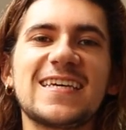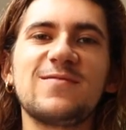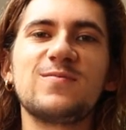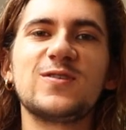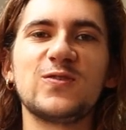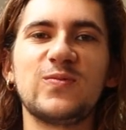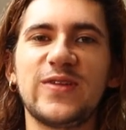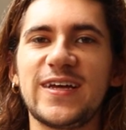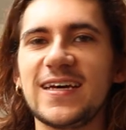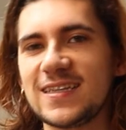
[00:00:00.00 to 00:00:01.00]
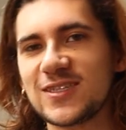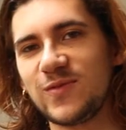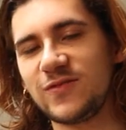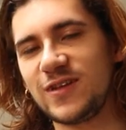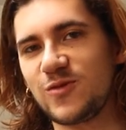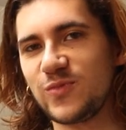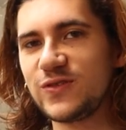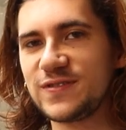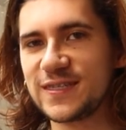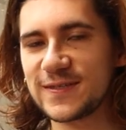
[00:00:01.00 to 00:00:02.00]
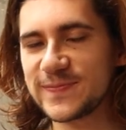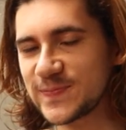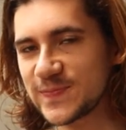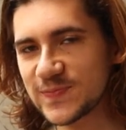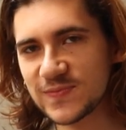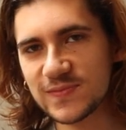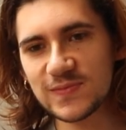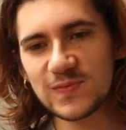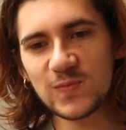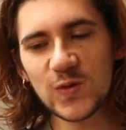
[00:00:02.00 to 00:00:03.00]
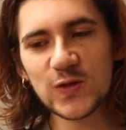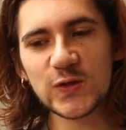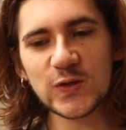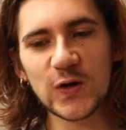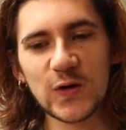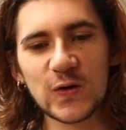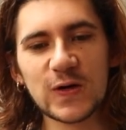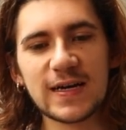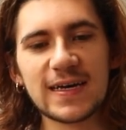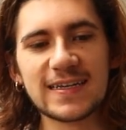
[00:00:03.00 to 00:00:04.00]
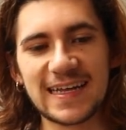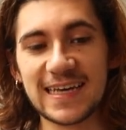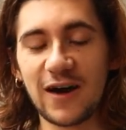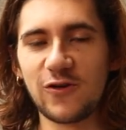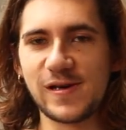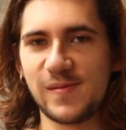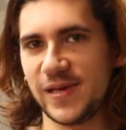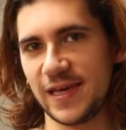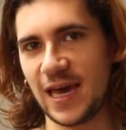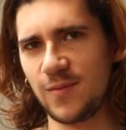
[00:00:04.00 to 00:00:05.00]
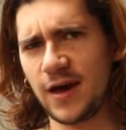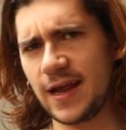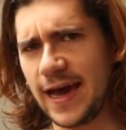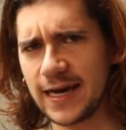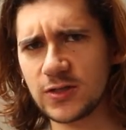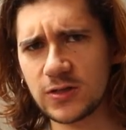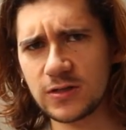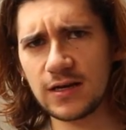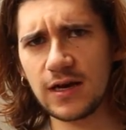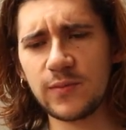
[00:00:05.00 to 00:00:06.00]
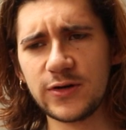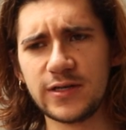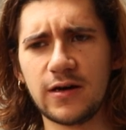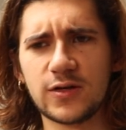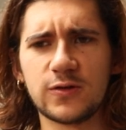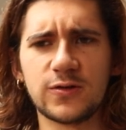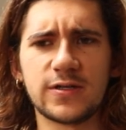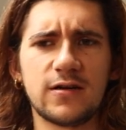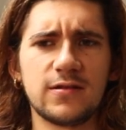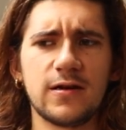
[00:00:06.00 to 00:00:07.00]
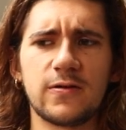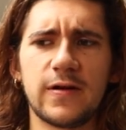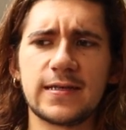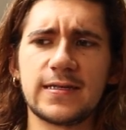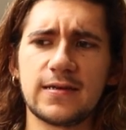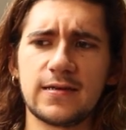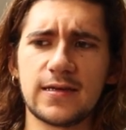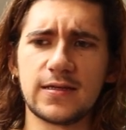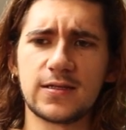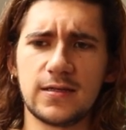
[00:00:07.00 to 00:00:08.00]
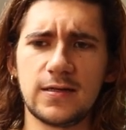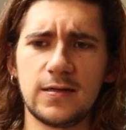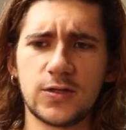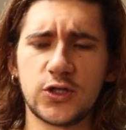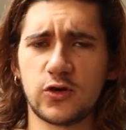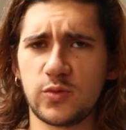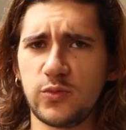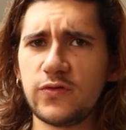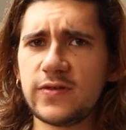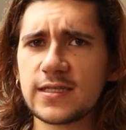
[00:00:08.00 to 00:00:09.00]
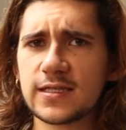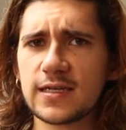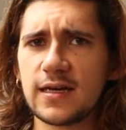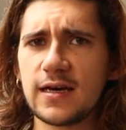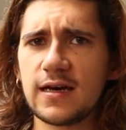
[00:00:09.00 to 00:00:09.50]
him to play in some of their movies. So that's how he became an actor, but he also started directing his little short movies,